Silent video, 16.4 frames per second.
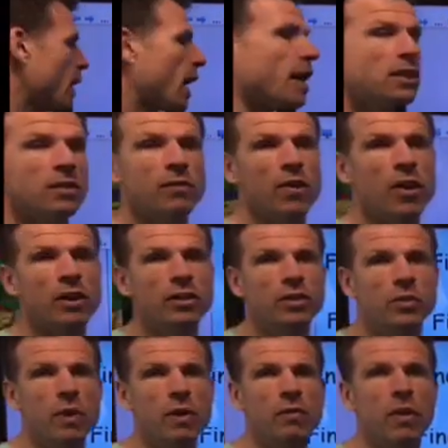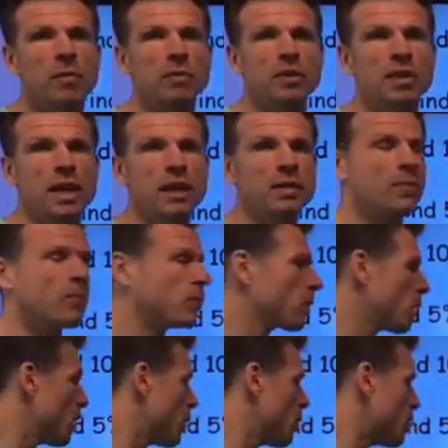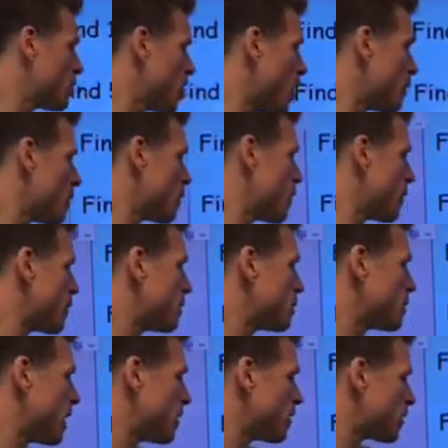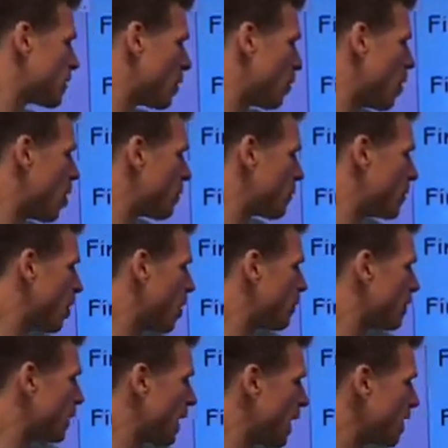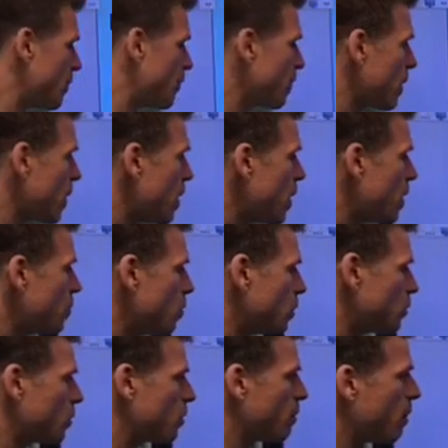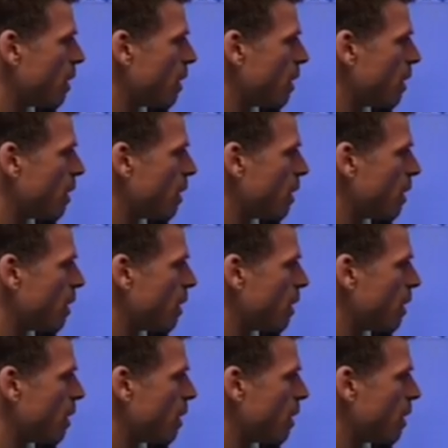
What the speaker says: And to find 25% is half of 50%, so half and half again, which would